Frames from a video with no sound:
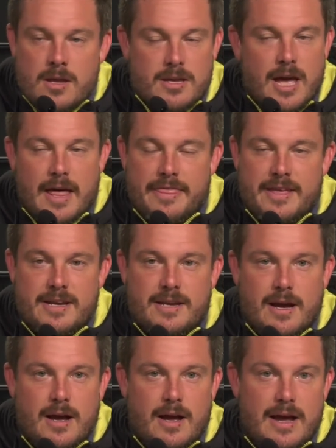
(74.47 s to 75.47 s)
Yeah,
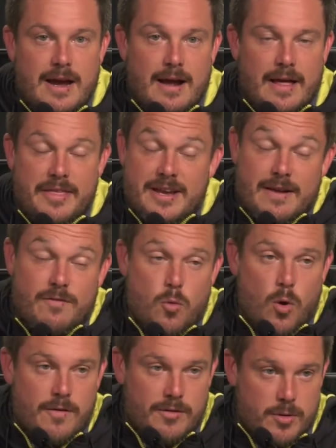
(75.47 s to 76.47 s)
I think every
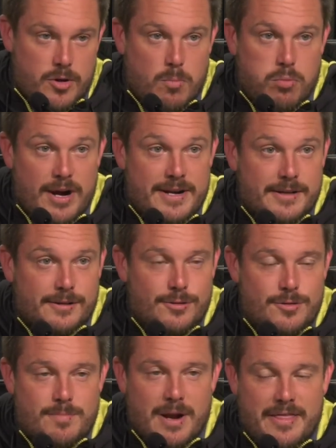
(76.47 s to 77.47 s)
one of our, you know, Braden
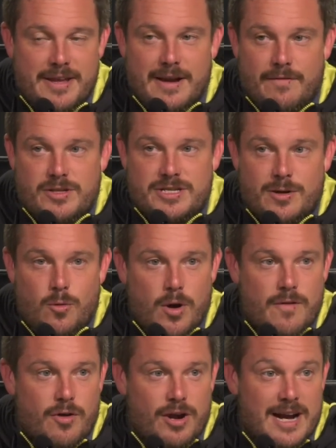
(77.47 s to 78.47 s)
including, but I think every single
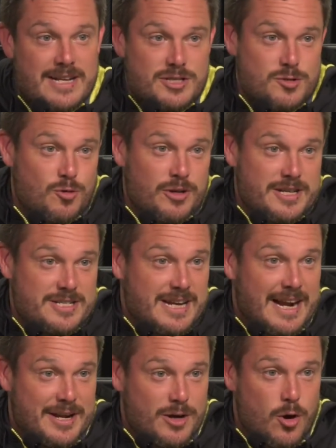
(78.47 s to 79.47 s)
one of our guys is really
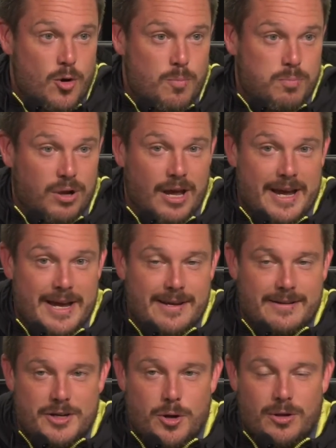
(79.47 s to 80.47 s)
excited to go
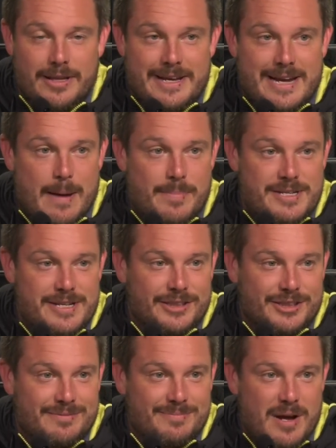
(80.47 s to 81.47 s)
play, you know, elite
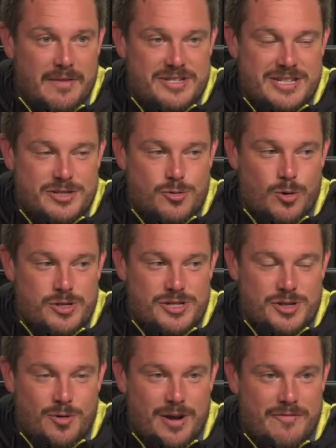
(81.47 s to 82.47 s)
competition. Obviously, George
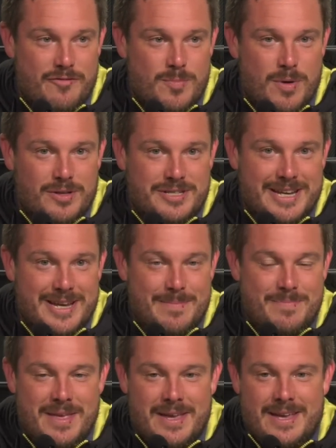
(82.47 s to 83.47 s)
is a great football team.